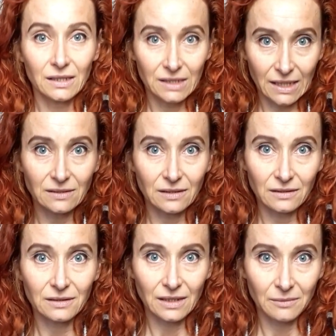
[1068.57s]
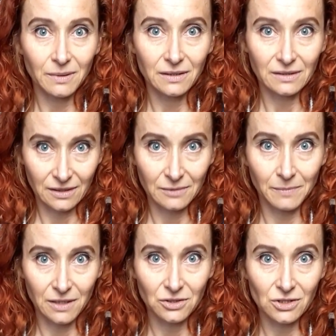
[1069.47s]
Yes, and I buy that
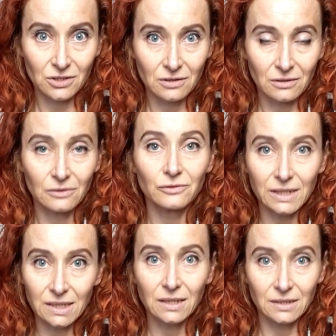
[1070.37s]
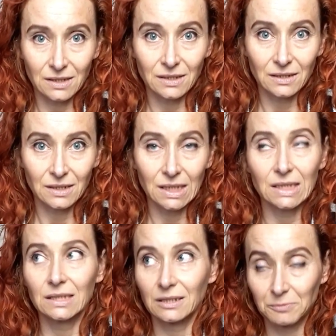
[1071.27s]
much of one color,
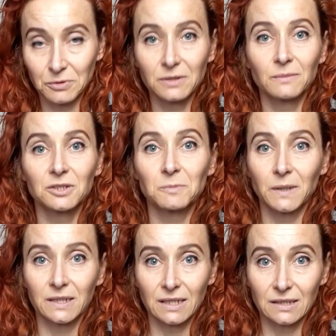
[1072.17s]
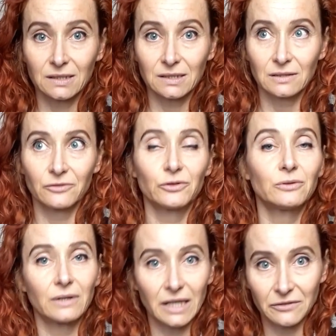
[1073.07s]
and I pretty much buy that
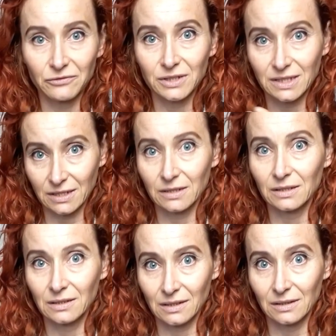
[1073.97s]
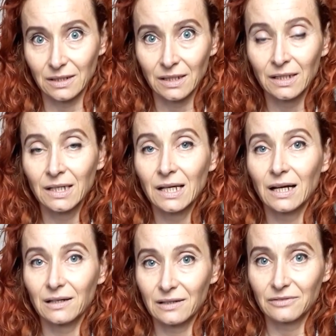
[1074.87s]
for every single color.
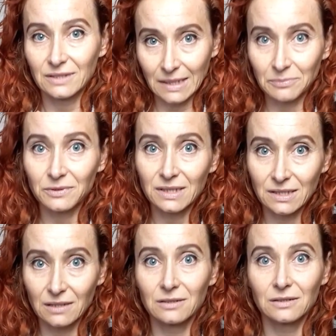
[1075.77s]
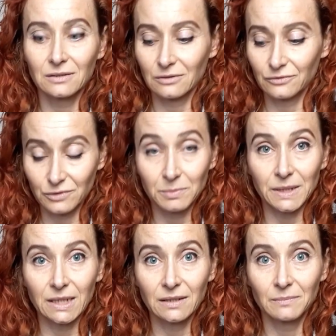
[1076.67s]
I have a separate stash of
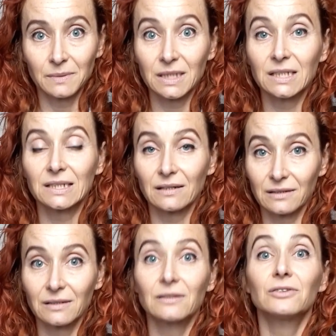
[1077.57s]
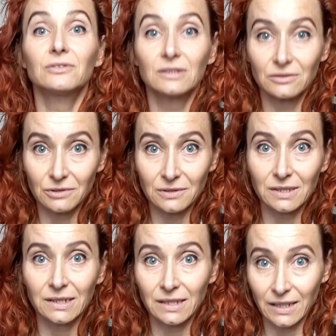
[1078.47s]
ribbing because I
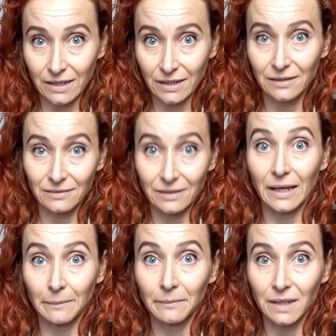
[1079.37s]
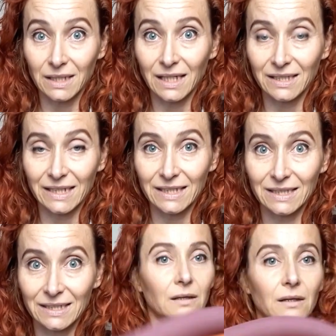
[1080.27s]
seriously am an addict.